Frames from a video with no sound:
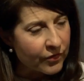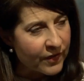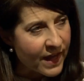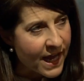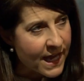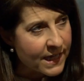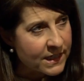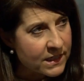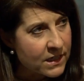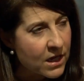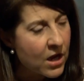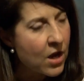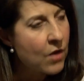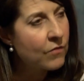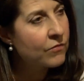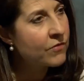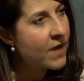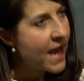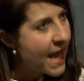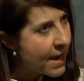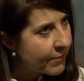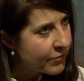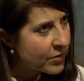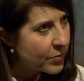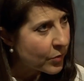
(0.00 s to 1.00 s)
that for
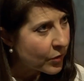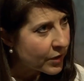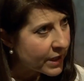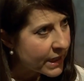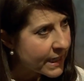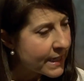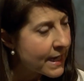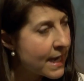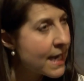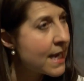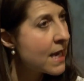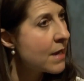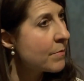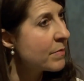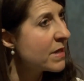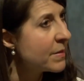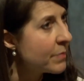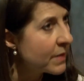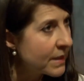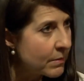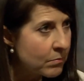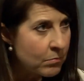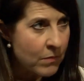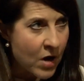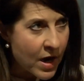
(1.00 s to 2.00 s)
everybody,
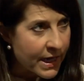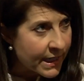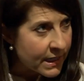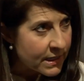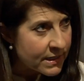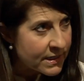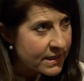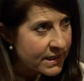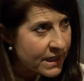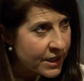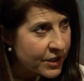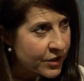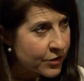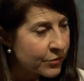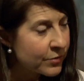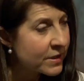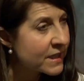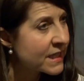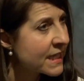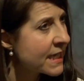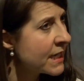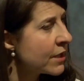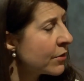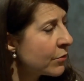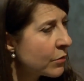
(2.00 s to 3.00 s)
people in my
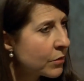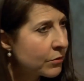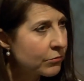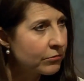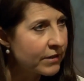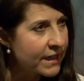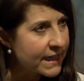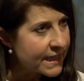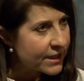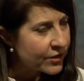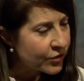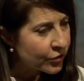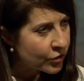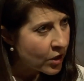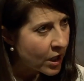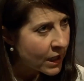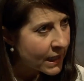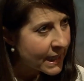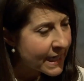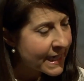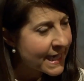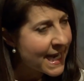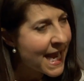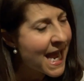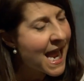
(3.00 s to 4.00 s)
constituency who are really
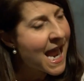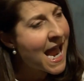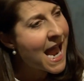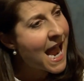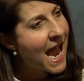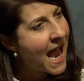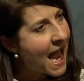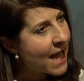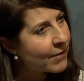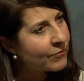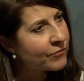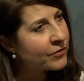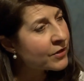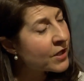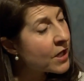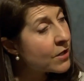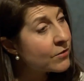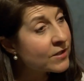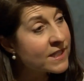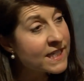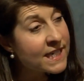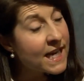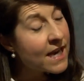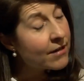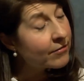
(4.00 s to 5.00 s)
struggling, and for
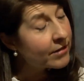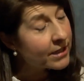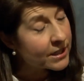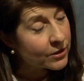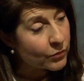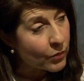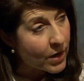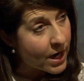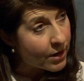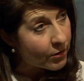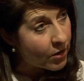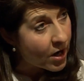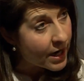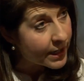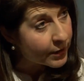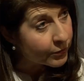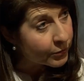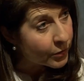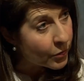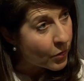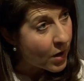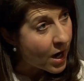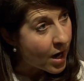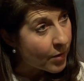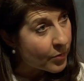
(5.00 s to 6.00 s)
those in areas where I
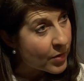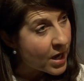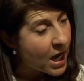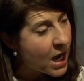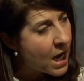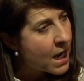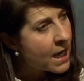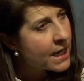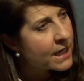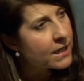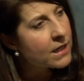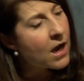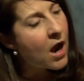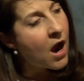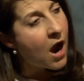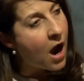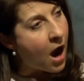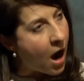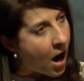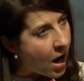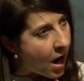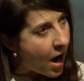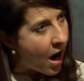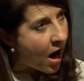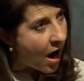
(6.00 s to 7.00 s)
grew up.
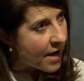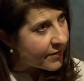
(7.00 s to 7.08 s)
I